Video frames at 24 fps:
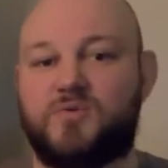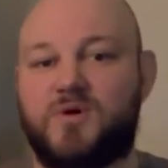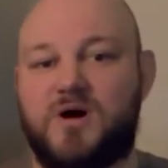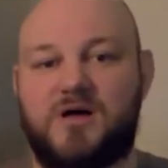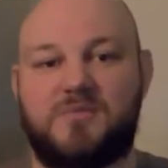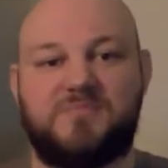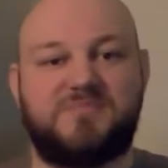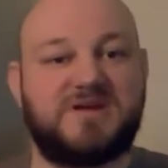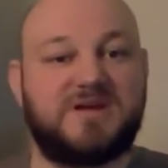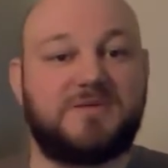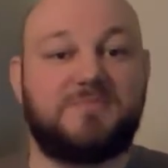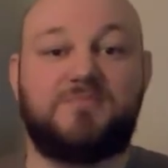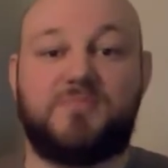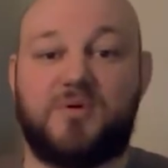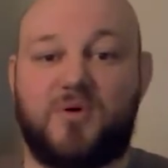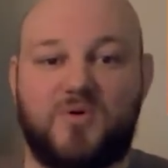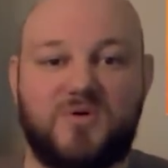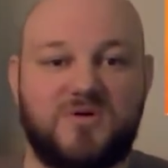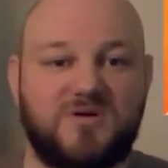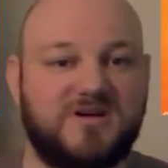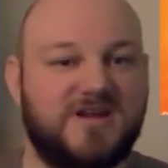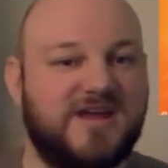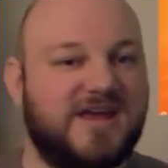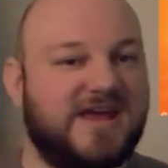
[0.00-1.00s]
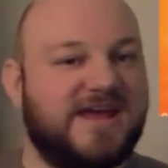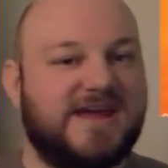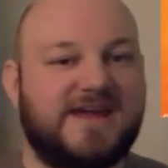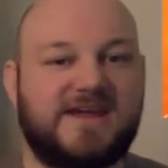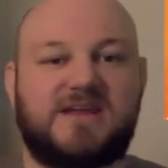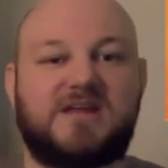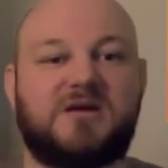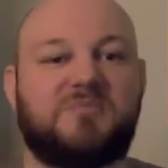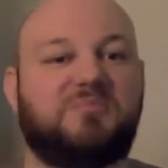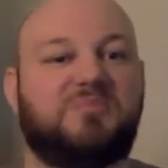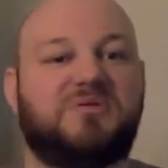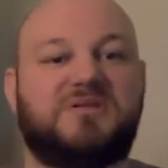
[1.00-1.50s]
while being born
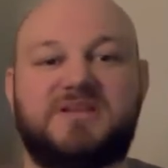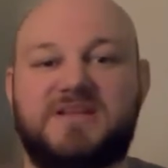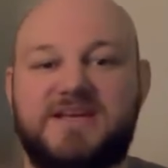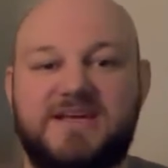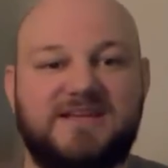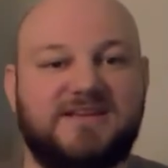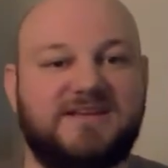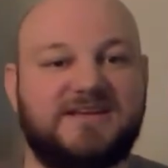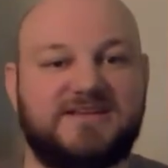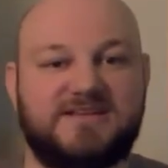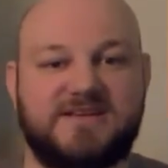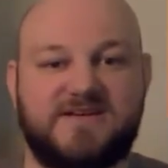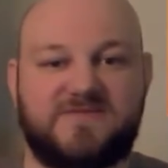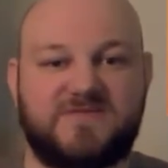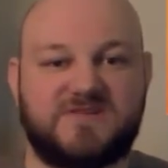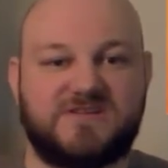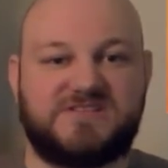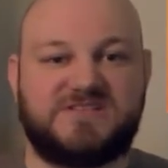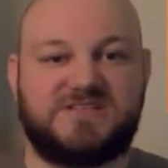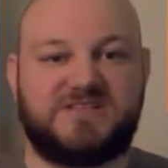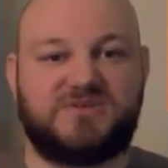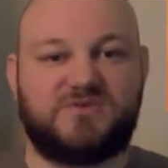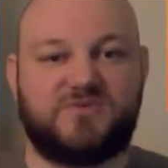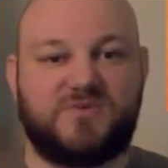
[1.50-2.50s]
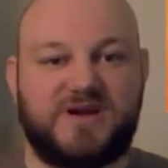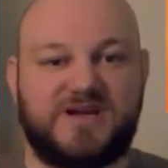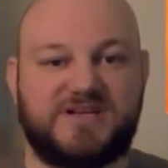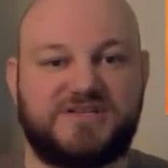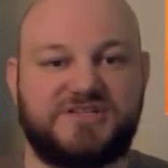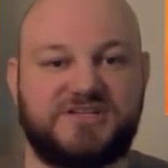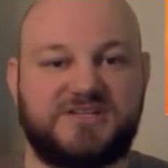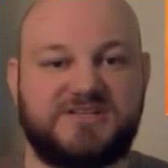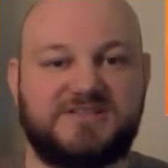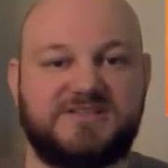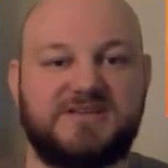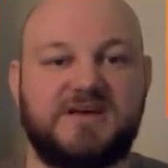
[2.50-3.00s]
in completely different
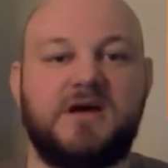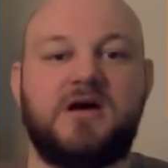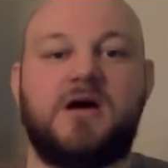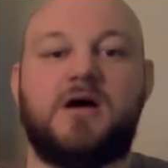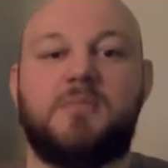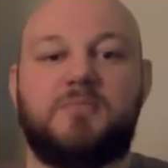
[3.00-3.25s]
situations,